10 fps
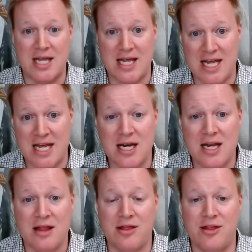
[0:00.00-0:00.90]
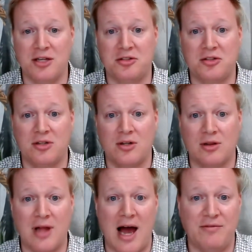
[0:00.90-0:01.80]
in this
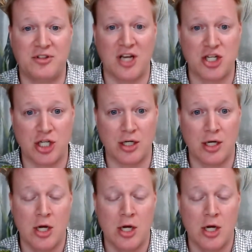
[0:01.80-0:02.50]
live session?